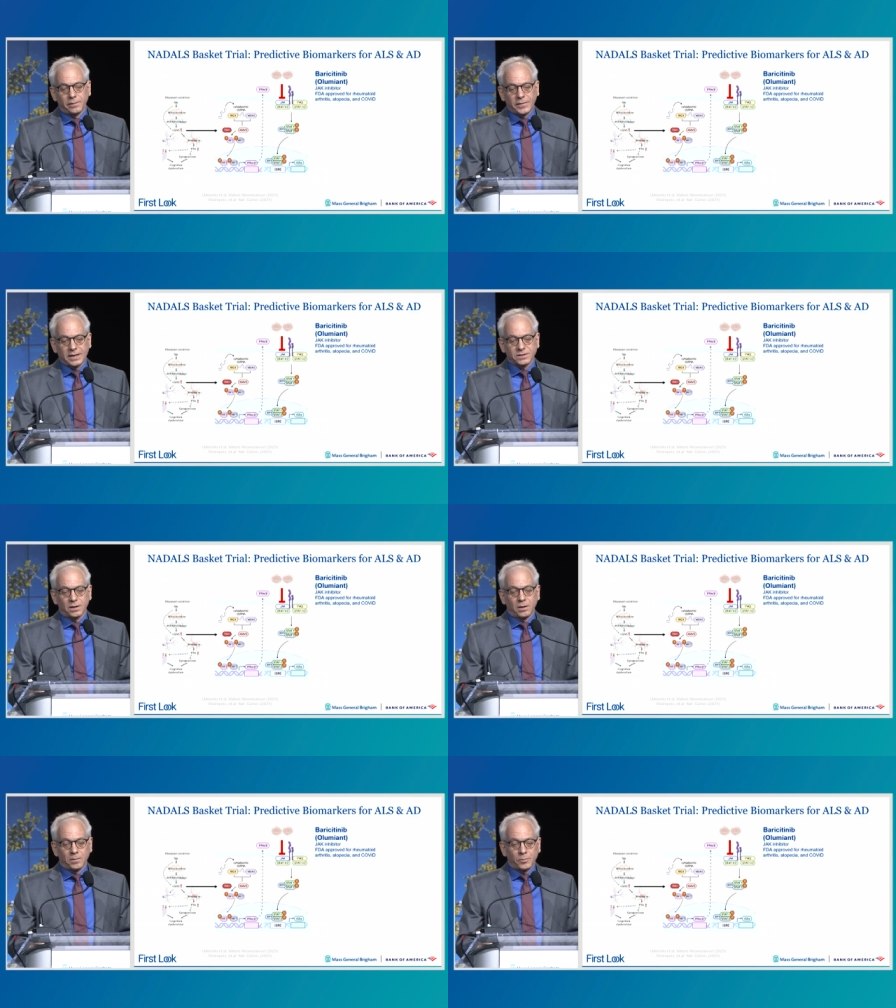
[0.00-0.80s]
that's
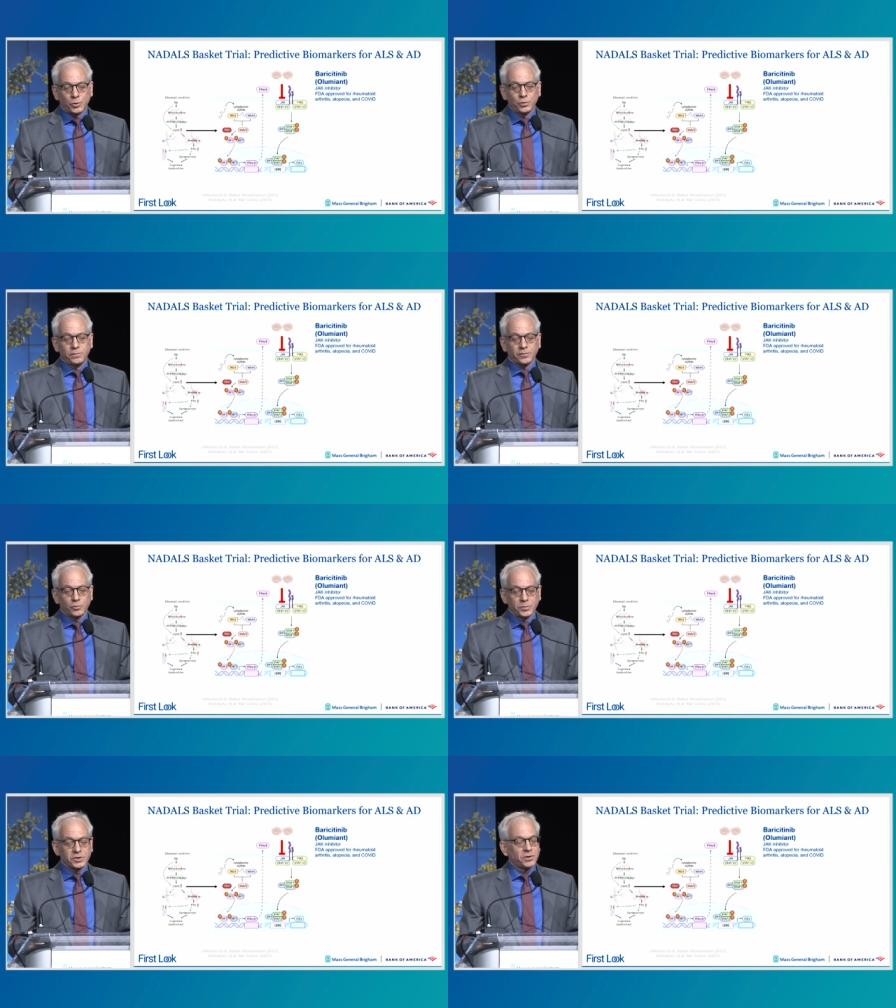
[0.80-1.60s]
approved for
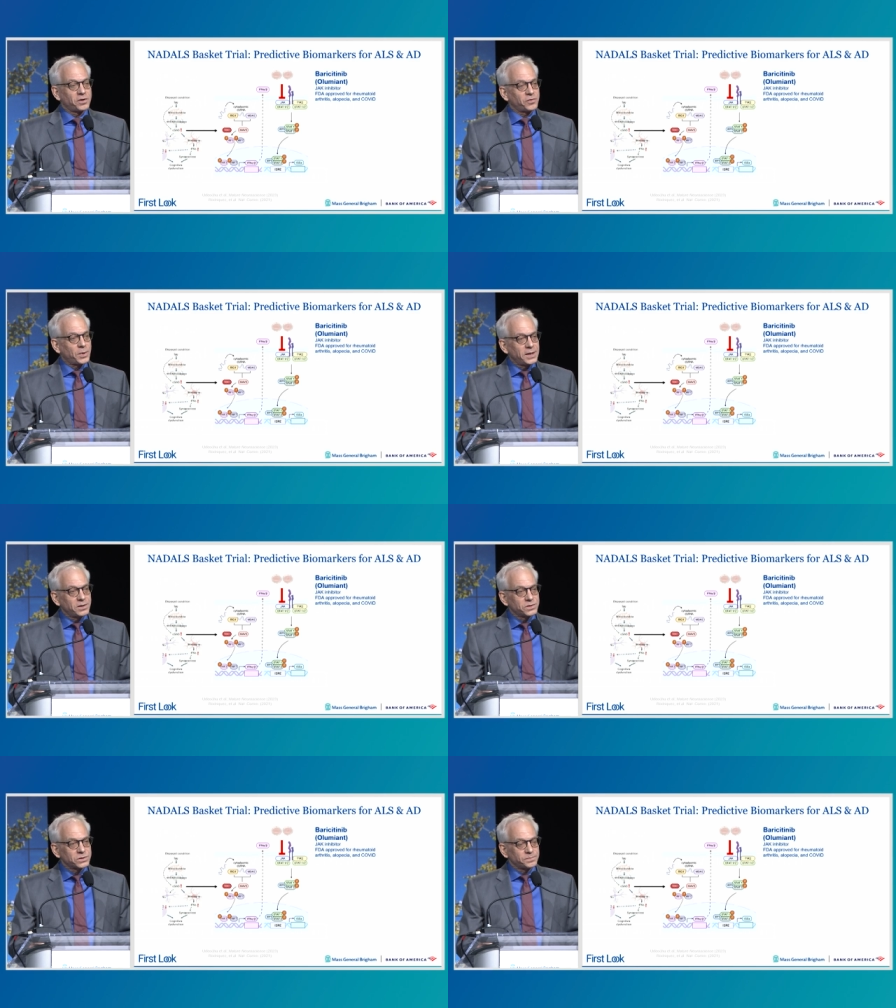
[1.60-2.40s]
rheumatoid
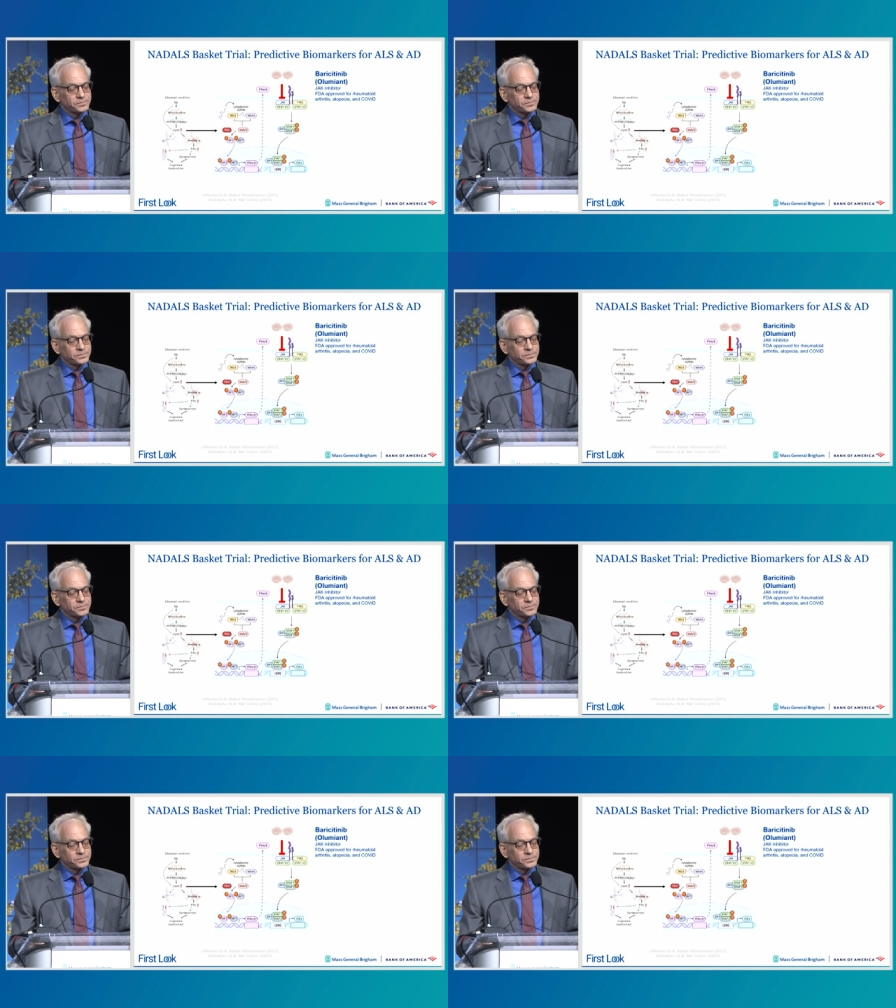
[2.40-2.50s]
arthritis,